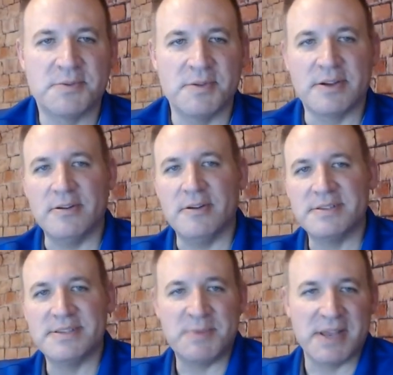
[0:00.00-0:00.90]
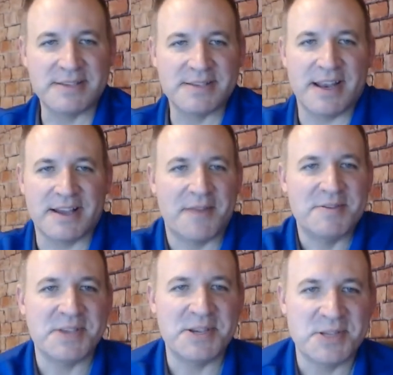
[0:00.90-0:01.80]
really cool. This has been an exciting
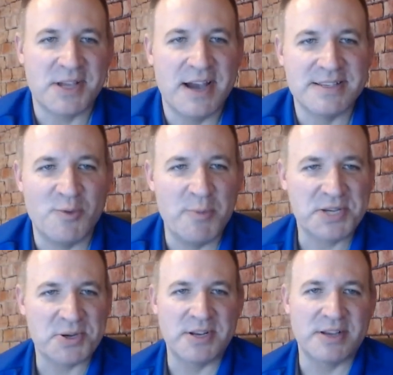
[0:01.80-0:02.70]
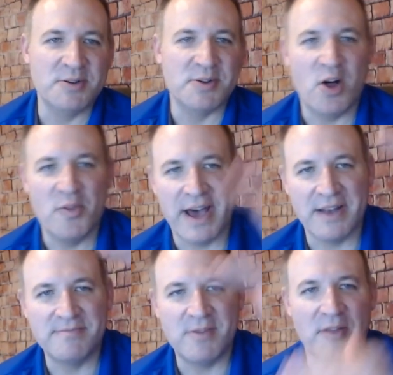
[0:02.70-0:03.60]
conversation, guys, and we'll make sure to include all
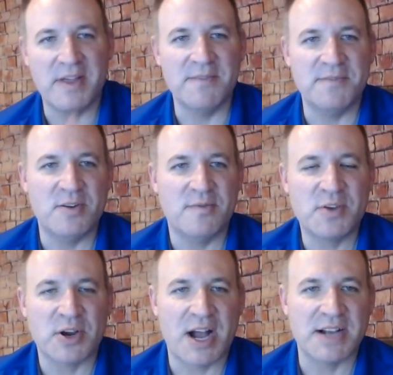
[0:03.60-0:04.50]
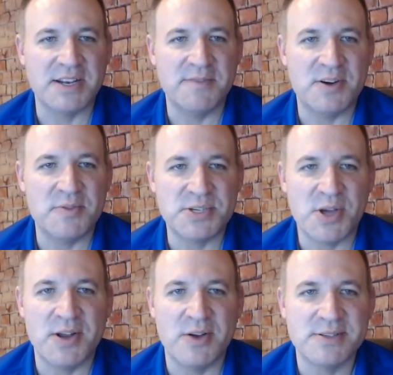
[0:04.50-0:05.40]
that info, your contact info in the
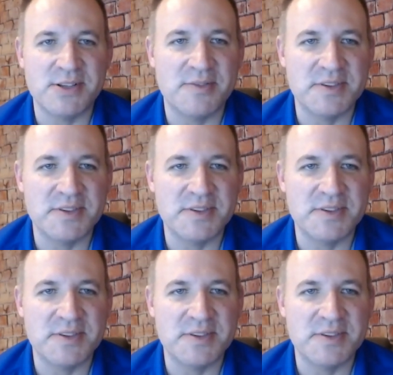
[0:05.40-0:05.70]
show notes there.